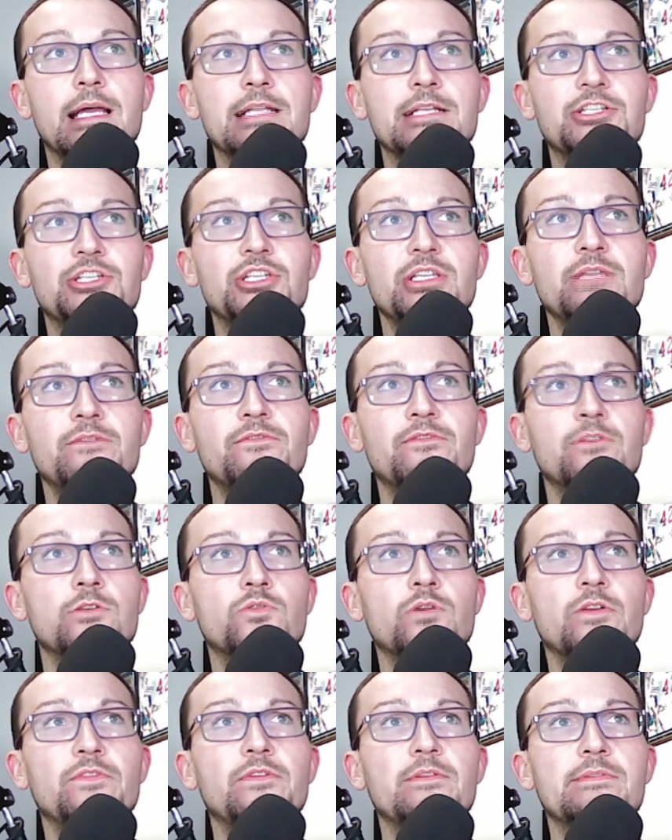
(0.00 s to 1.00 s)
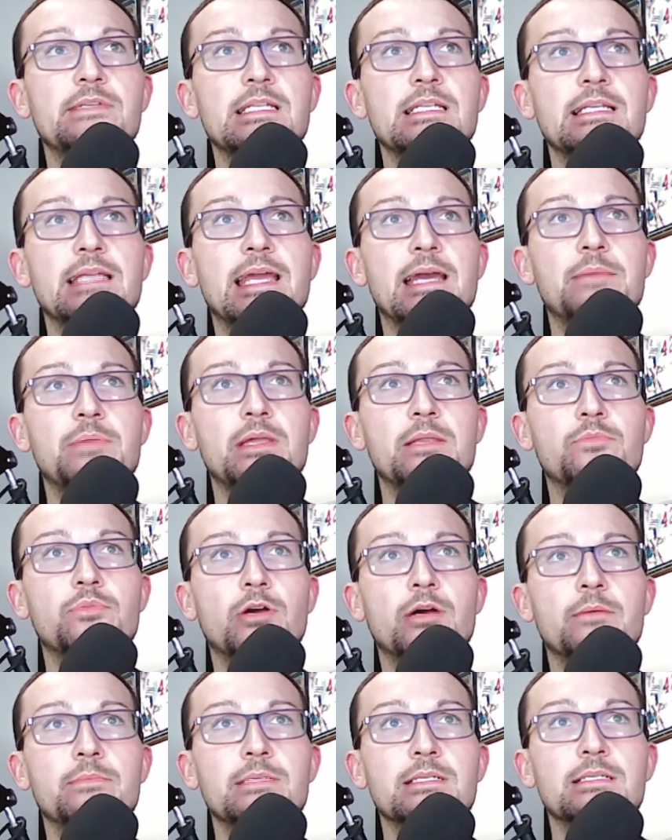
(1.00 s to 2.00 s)
a chief 2015 campaign
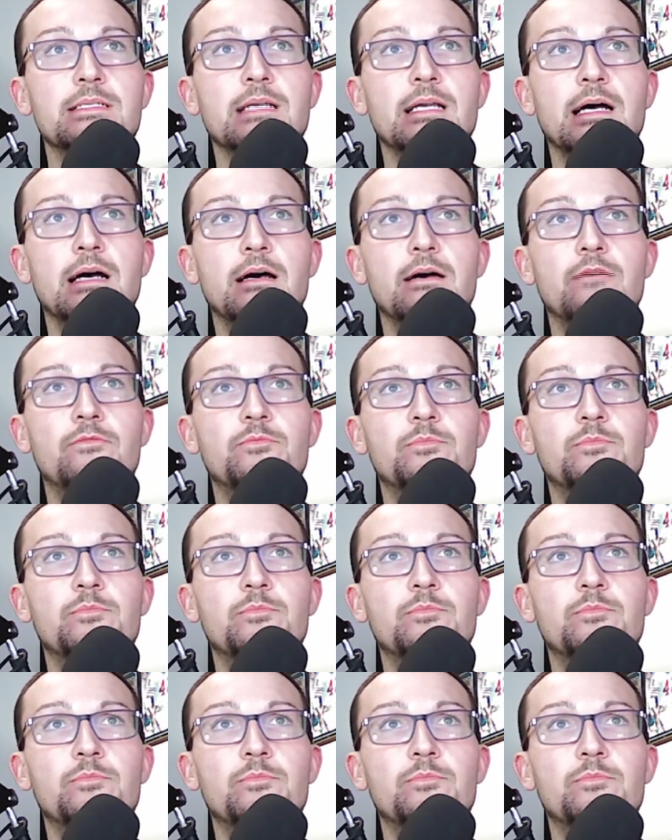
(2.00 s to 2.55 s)
promise of